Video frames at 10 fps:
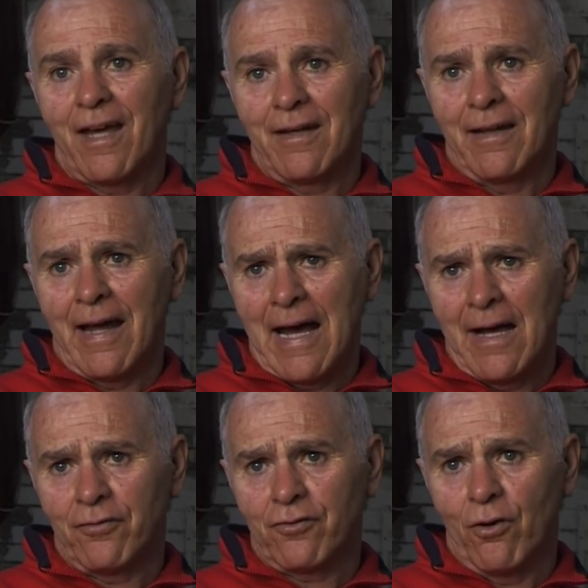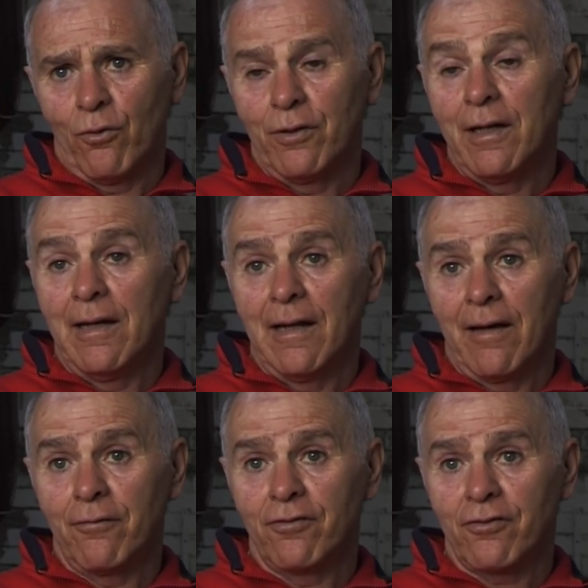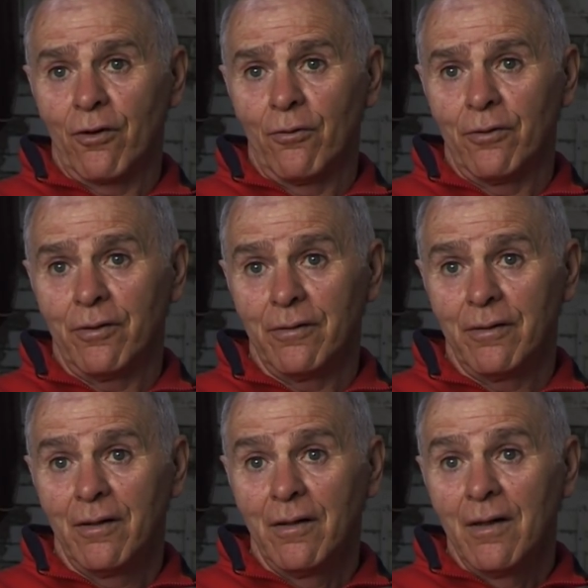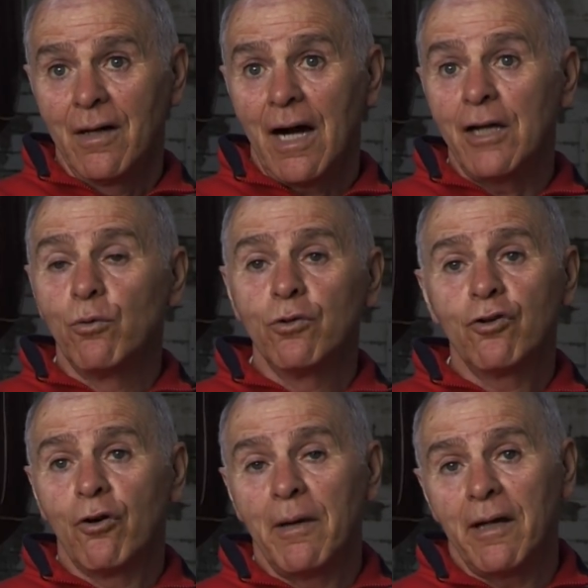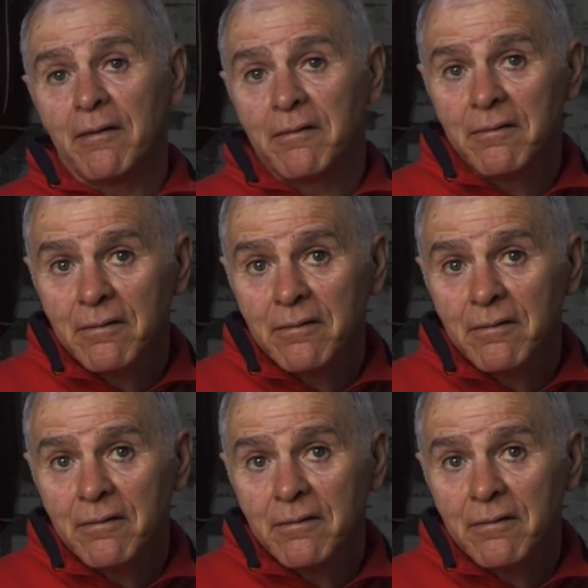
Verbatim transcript: 10 and a half stone, nearly 11 stone. And he wouldn't come in